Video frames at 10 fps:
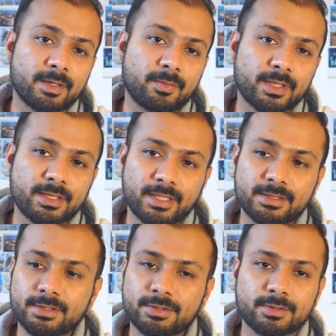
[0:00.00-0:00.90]
what
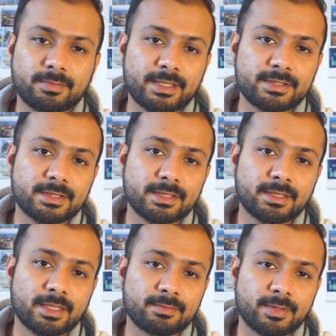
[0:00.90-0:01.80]
things you should mention
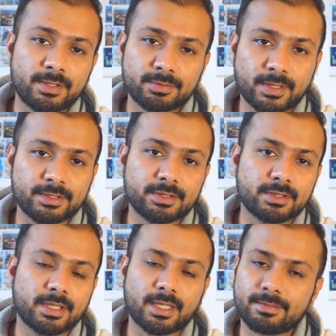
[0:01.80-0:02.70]
and where to
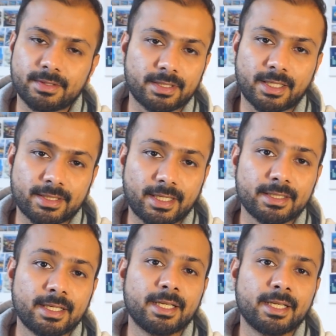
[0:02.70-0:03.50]
mention and everything like that.